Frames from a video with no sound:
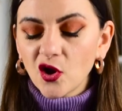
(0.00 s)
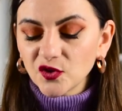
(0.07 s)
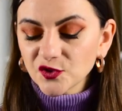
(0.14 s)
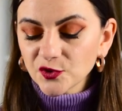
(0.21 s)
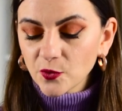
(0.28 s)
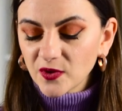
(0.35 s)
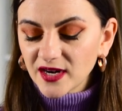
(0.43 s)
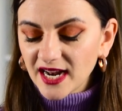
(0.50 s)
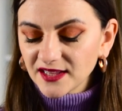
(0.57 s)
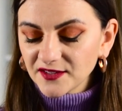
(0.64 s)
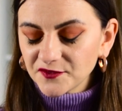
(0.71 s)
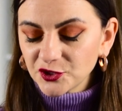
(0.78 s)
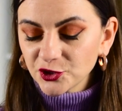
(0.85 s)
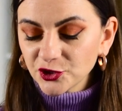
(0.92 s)
Also, when I
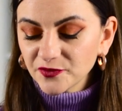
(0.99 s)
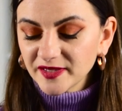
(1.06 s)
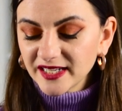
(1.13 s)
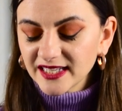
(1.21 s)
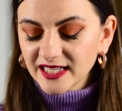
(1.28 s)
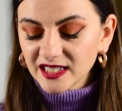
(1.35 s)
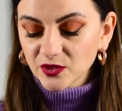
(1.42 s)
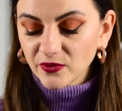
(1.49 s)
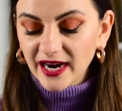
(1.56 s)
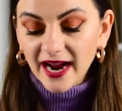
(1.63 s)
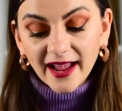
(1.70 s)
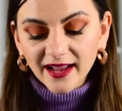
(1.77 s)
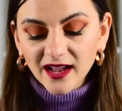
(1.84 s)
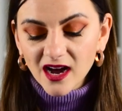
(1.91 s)
lived in Germany, that's where
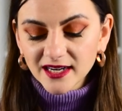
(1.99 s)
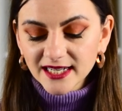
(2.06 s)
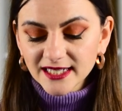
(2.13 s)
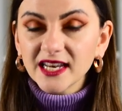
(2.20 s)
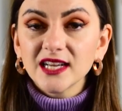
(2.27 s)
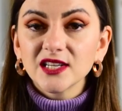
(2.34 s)
I got it.